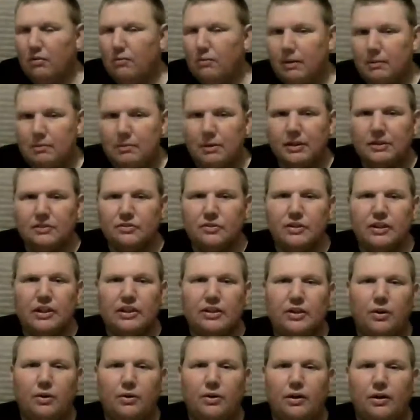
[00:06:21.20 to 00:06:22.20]
My picks for
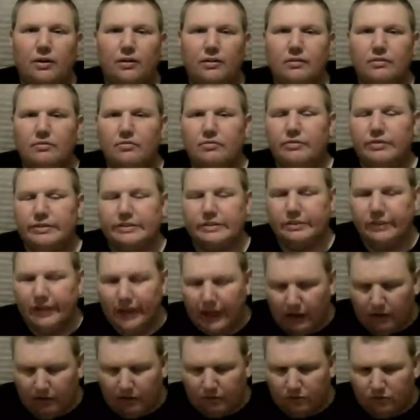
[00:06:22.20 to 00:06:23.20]
Daytona fizzled
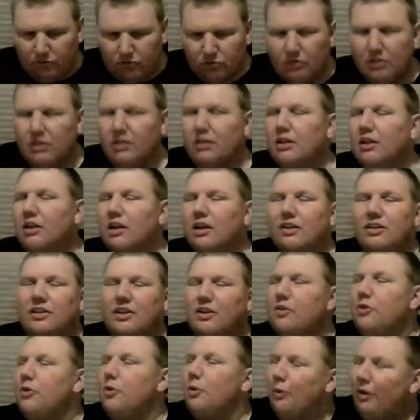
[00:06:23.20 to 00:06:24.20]
out.
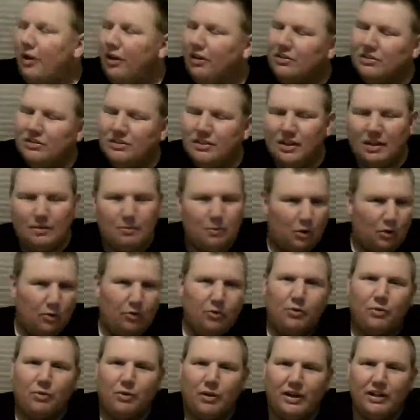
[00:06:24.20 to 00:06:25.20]
Didn't do well. I'm
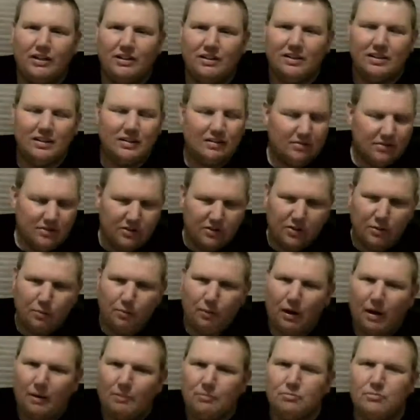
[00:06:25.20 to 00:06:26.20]
0-3. No
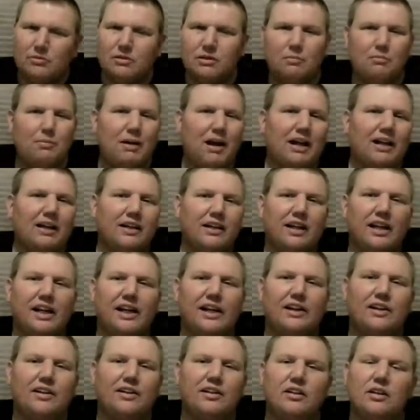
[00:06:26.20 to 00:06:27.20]
problem. I'm back
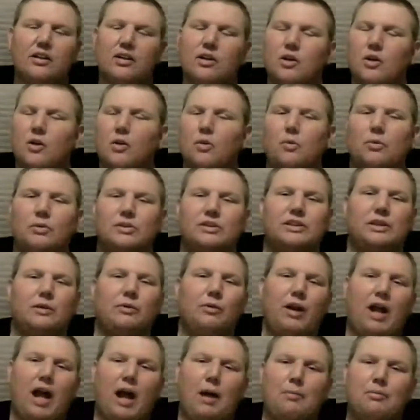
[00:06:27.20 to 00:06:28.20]
again. We'll see
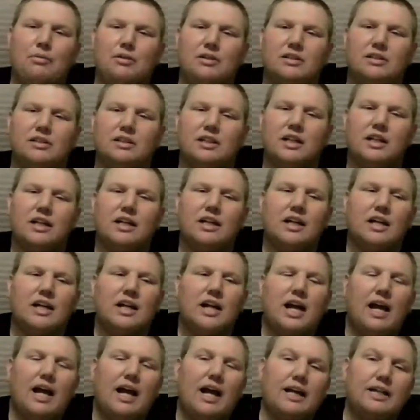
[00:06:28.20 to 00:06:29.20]
what happens.
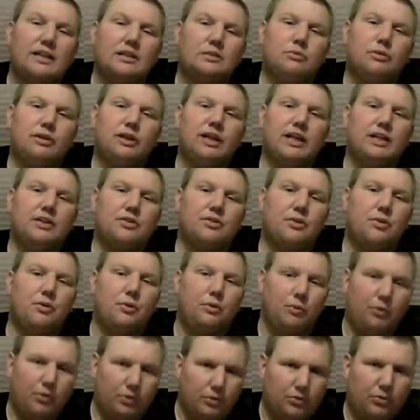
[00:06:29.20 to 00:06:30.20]
As we get to the
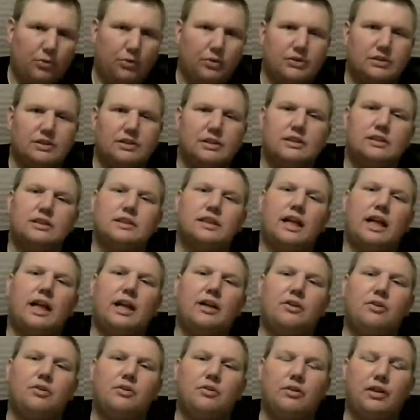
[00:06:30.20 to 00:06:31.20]
road courses,
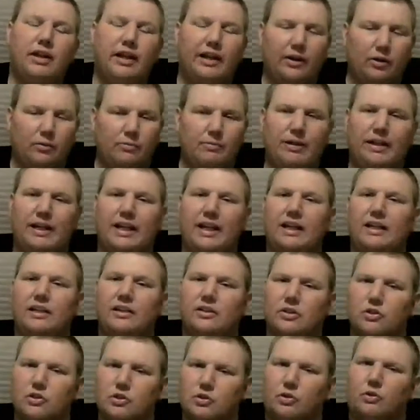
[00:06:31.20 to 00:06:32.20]
into the intermediate
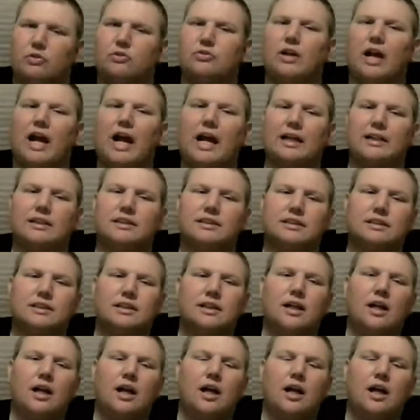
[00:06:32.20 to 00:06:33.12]
and the short tracks,